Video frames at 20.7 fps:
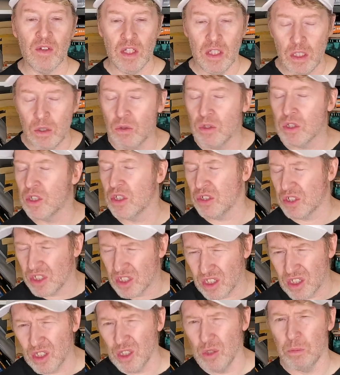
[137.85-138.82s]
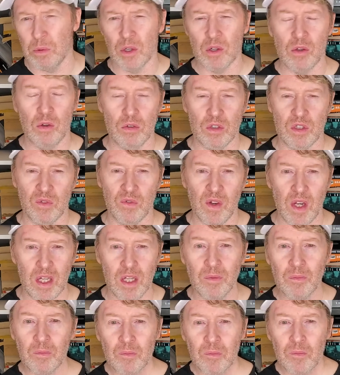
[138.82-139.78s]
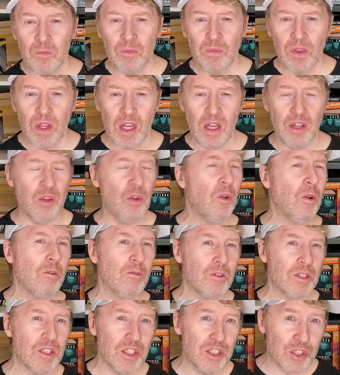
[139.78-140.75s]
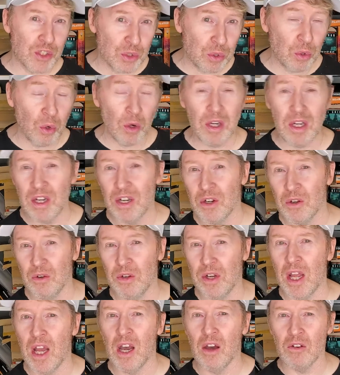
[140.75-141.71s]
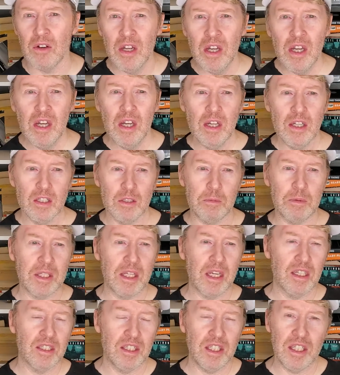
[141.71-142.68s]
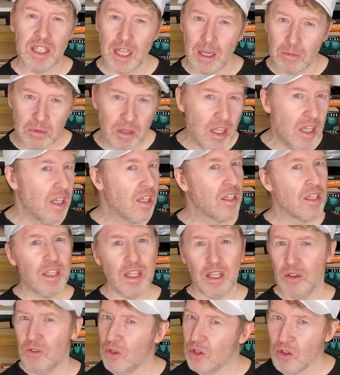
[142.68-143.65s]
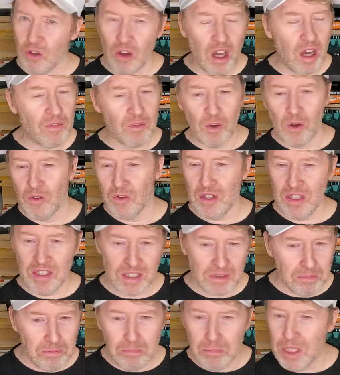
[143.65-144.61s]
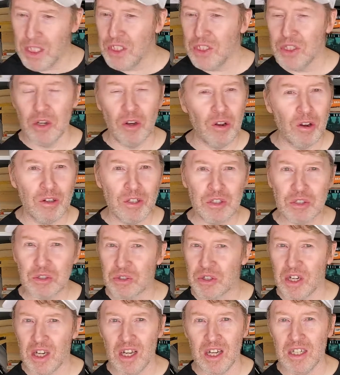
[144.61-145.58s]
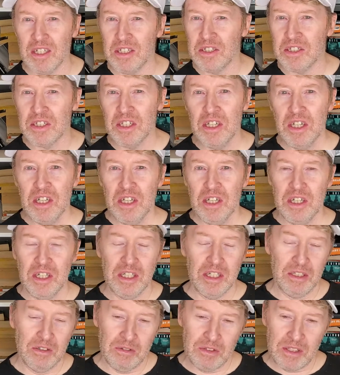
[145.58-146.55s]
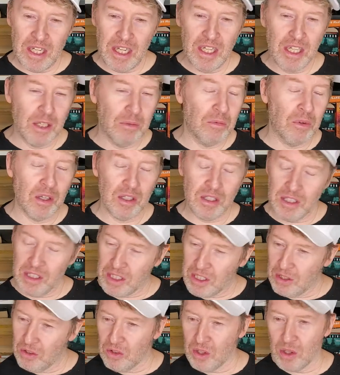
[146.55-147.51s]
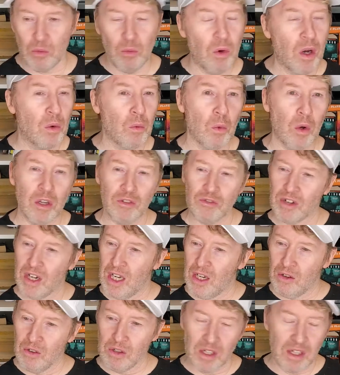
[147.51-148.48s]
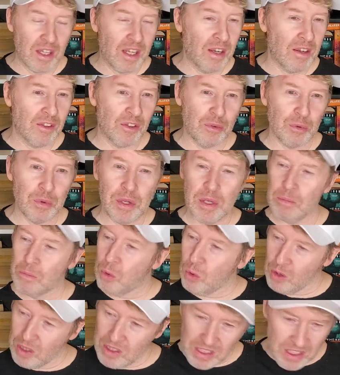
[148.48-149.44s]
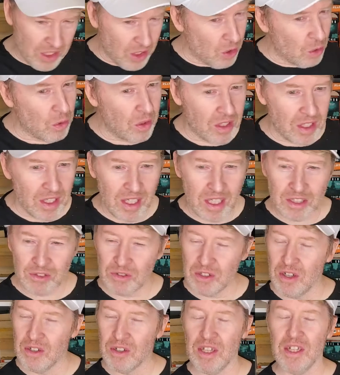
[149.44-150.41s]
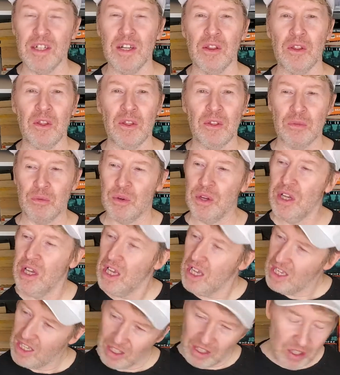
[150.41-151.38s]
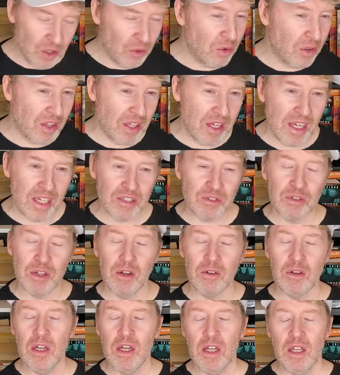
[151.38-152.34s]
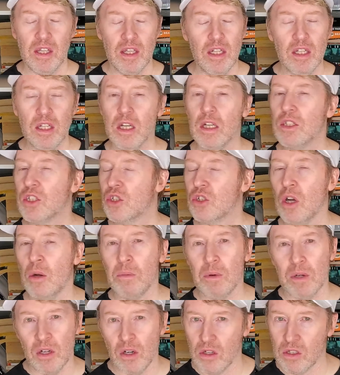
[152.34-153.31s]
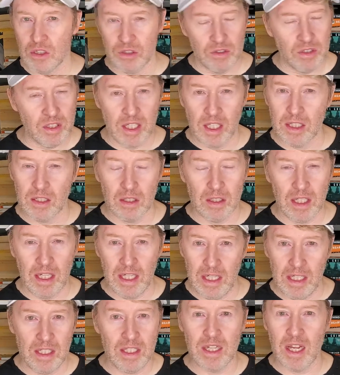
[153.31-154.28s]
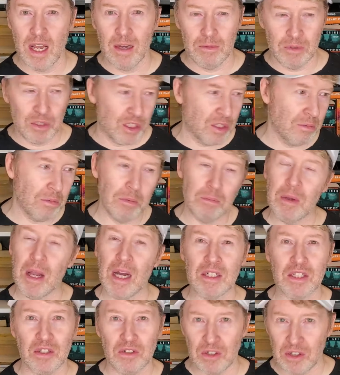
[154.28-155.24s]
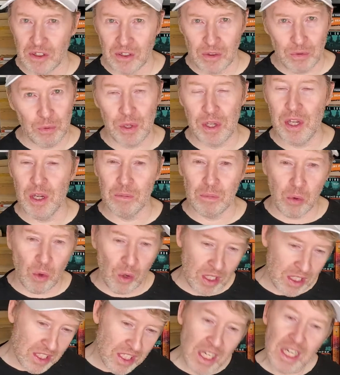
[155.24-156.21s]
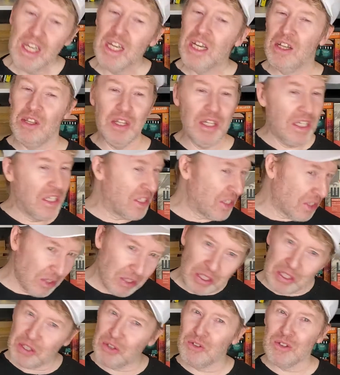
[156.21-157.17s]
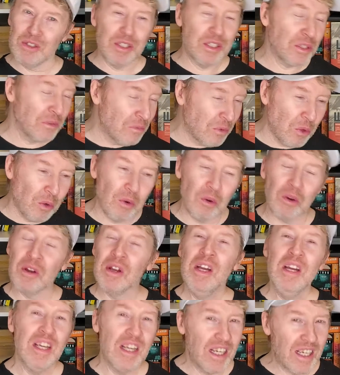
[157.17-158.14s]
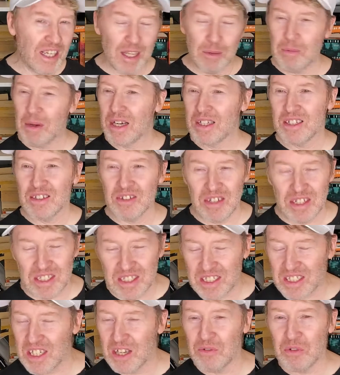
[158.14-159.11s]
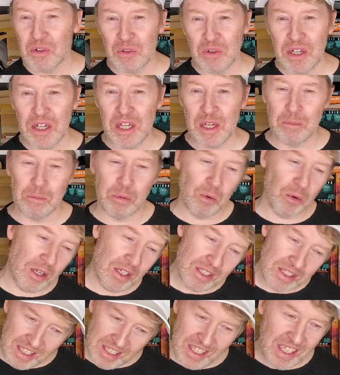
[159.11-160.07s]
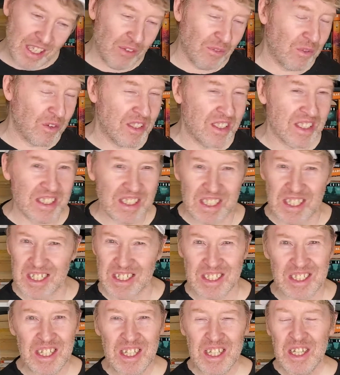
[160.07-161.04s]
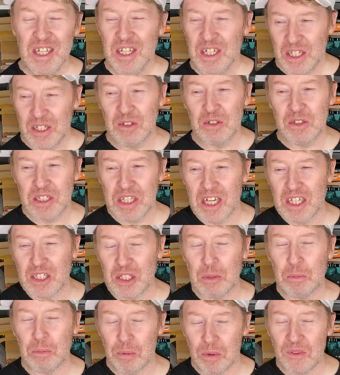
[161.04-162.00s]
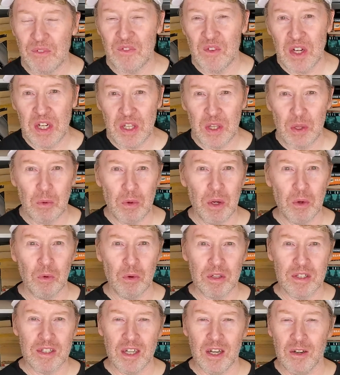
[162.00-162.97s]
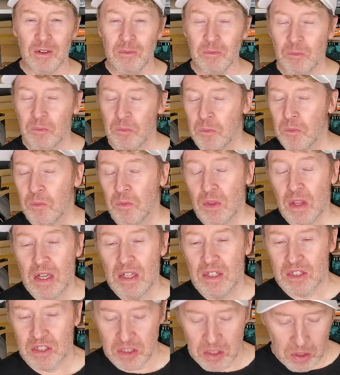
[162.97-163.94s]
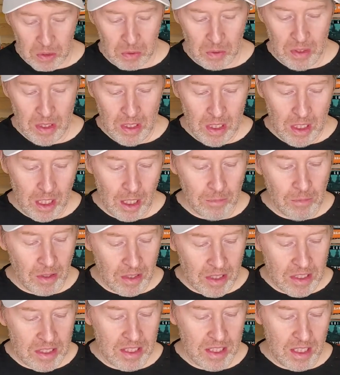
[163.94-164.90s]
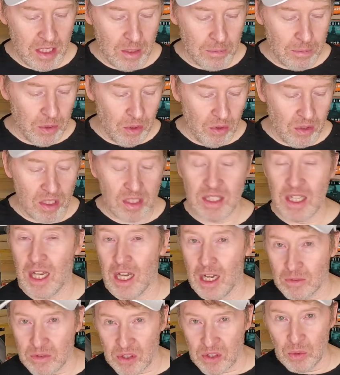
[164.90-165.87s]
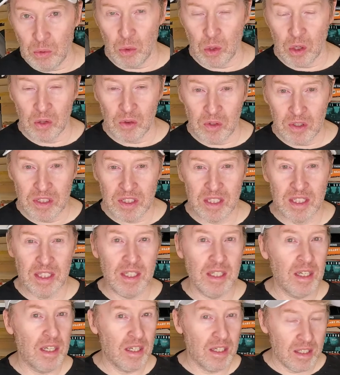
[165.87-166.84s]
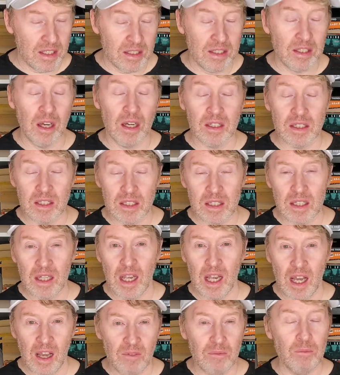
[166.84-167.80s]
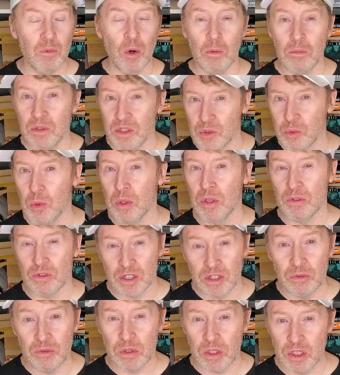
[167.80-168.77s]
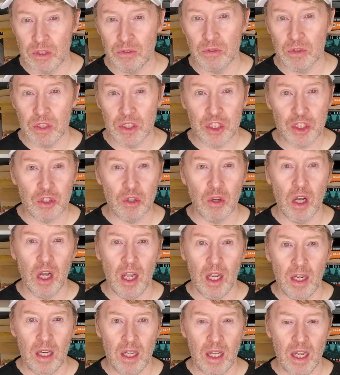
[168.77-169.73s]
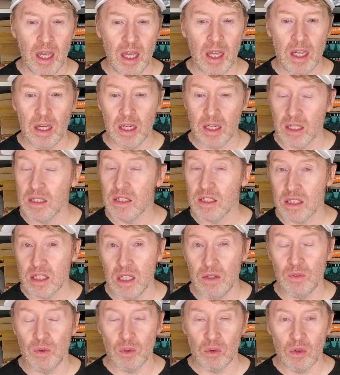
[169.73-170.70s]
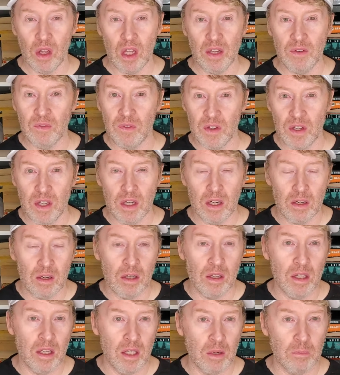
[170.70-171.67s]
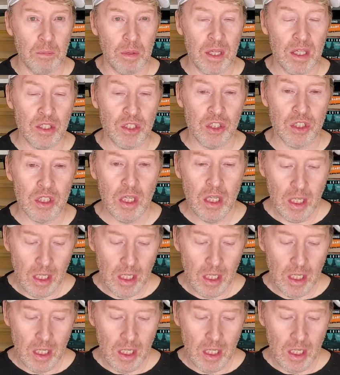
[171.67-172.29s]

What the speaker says: It was a super close fight. And the only reason Troy didn't go down is because he kept killing off all these minion archer guys, and it would take him like, he'd kill like one round, get 3 hit points, kill one the next round, get another 3, kill one the next round, then he'd get shot by an archer and take like 8 damage and be back to like 3 hit points. And then he'd start killing some more, he'd get back to like 7 or 8 hit points, get hit for 6. It was actually pretty funny the way it worked out. So I'm not going to say the ability is absolutely worthless. It does have moments where it can really, really shine, and it can save your life in a pinch.